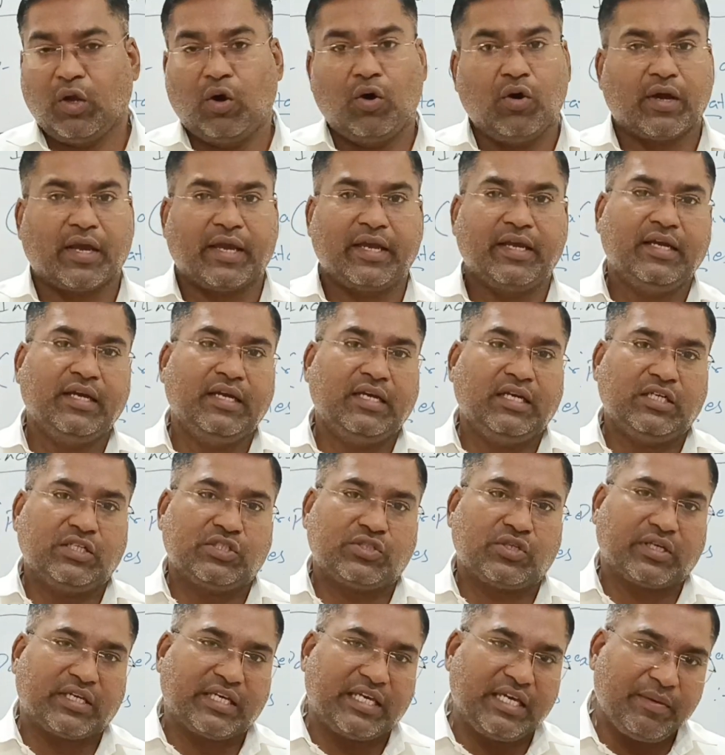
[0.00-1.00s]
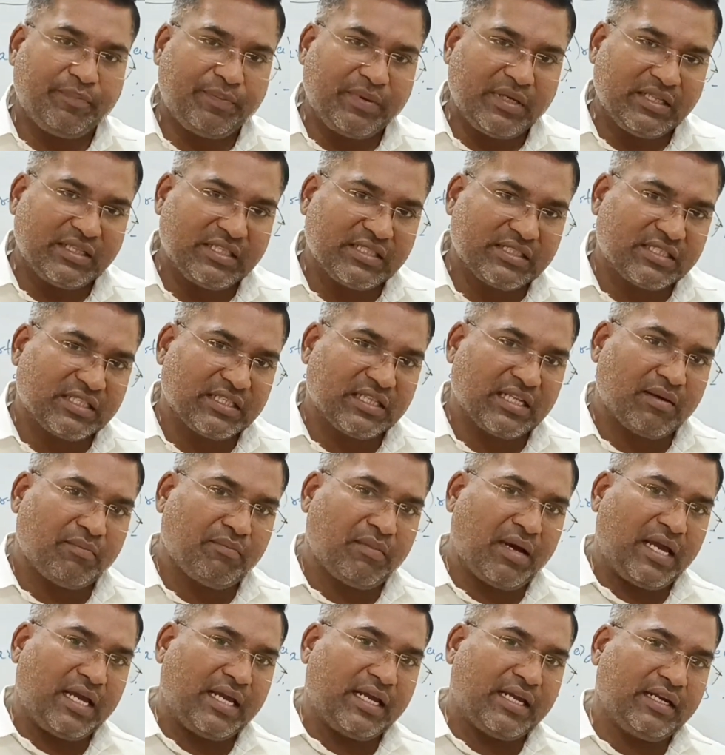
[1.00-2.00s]
Okay, so keeping this in the
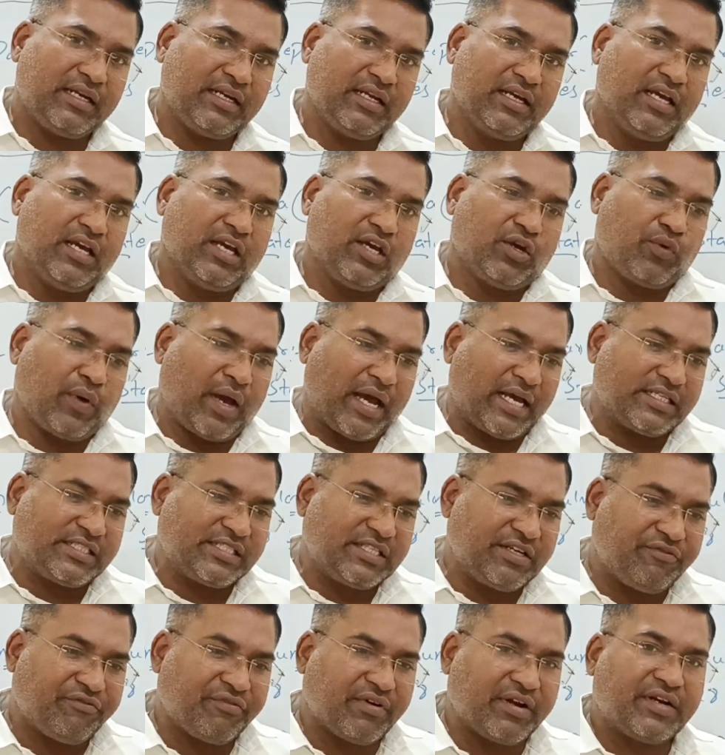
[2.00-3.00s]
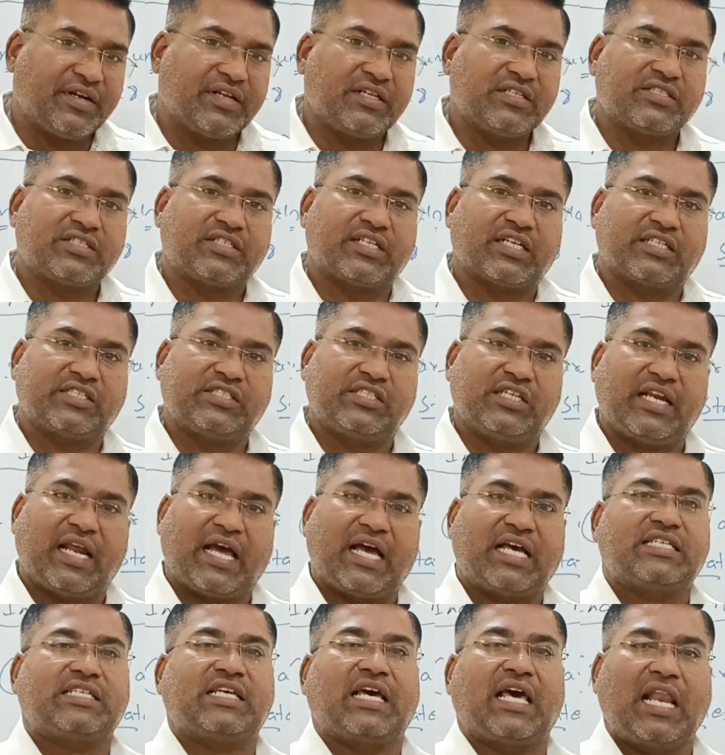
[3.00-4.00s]
mind, quasi federal structure
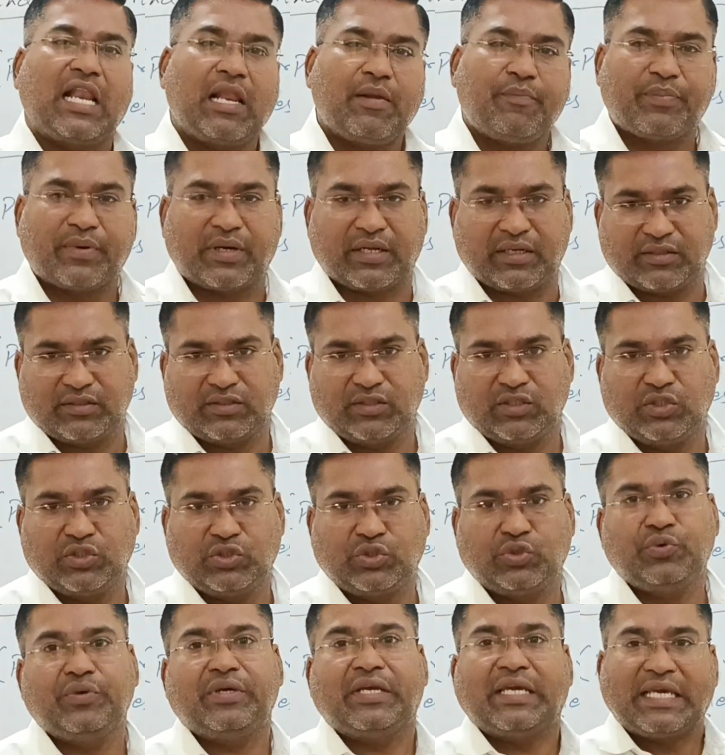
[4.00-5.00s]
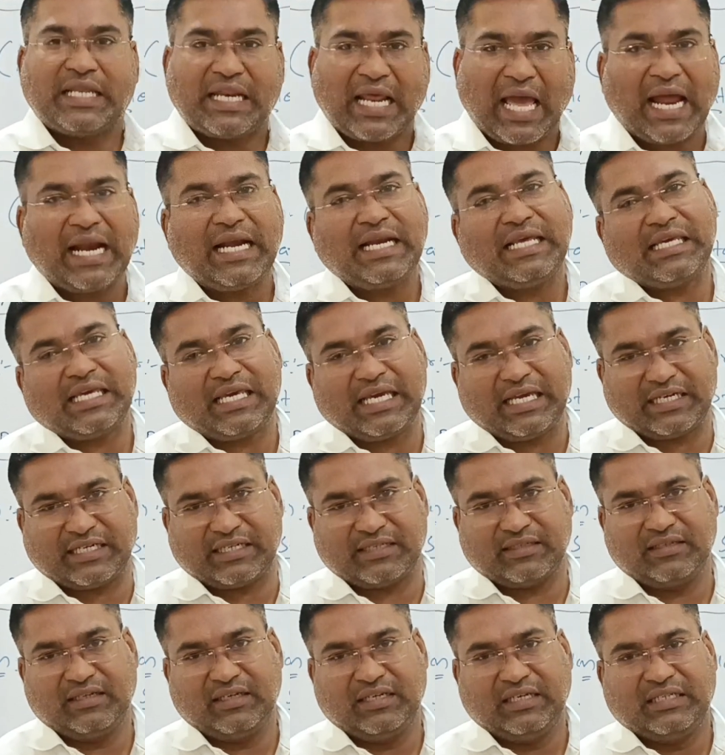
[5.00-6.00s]
has helped to
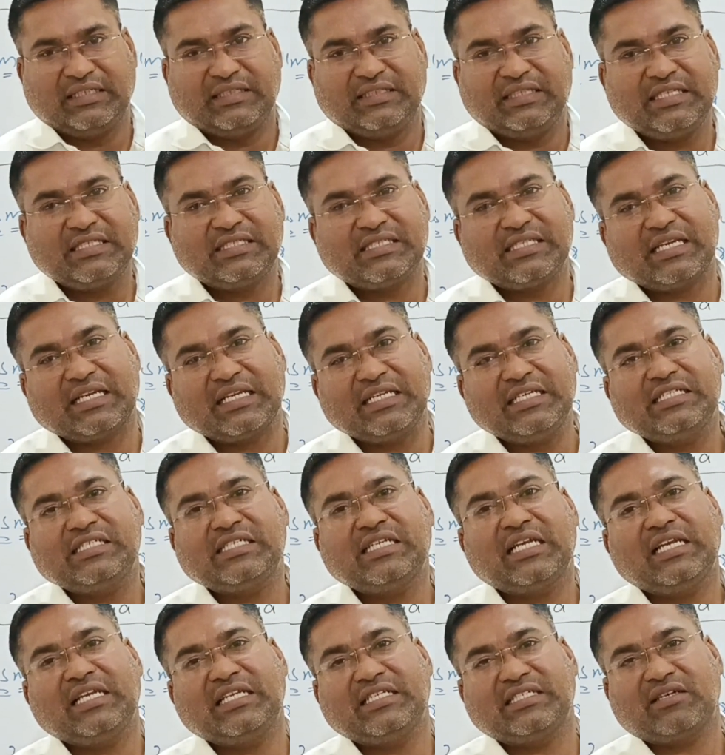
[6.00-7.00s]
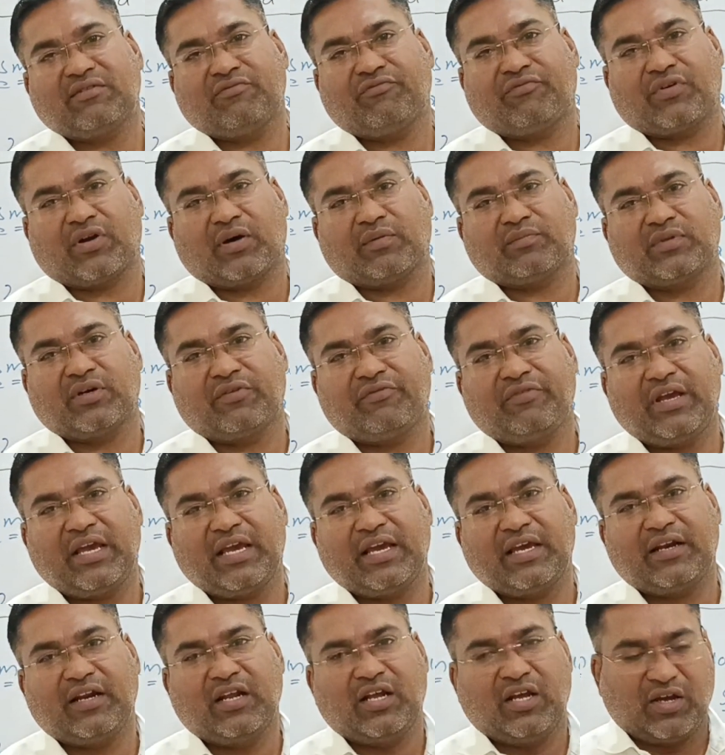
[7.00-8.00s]
eradicate this regionalism from the
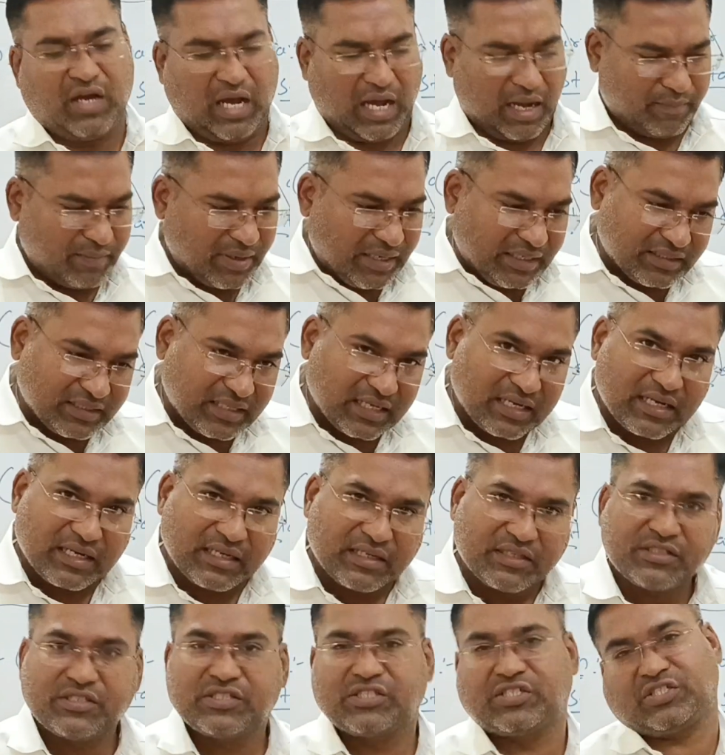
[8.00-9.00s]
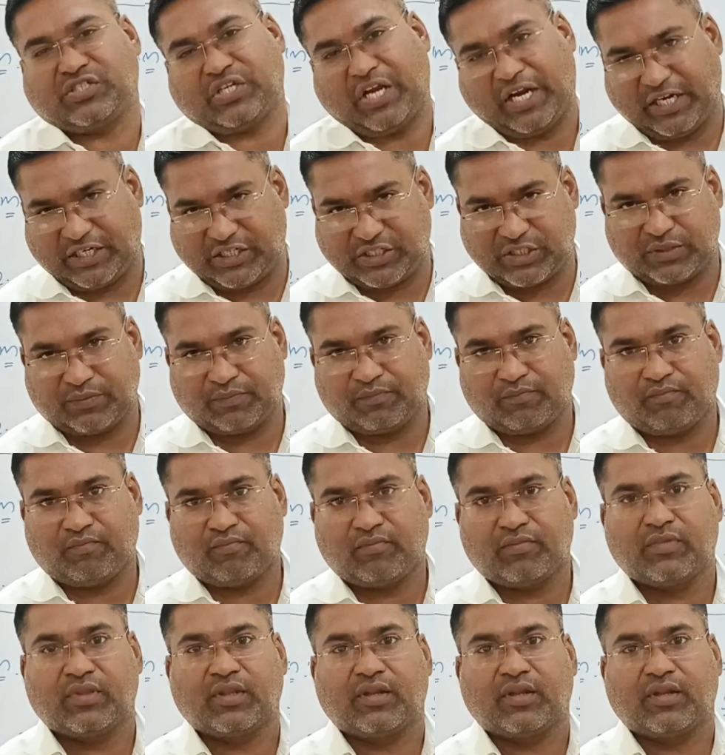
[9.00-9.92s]
where among the states.